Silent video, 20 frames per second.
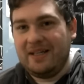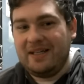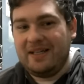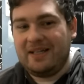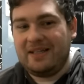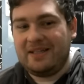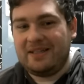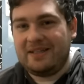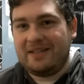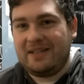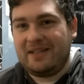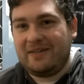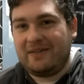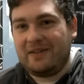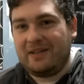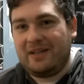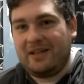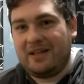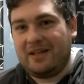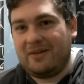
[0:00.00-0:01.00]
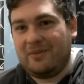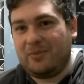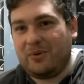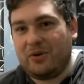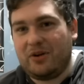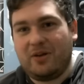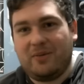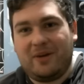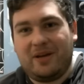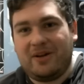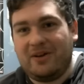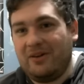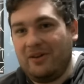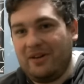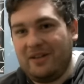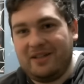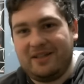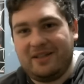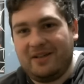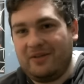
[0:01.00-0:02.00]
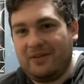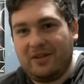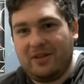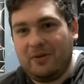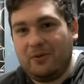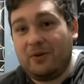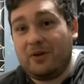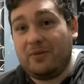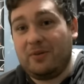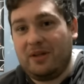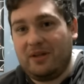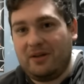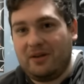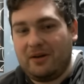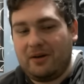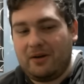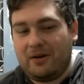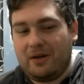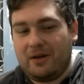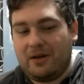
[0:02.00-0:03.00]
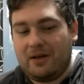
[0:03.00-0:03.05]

he is definitely a uh, broken man heart. He is everything you want to be there.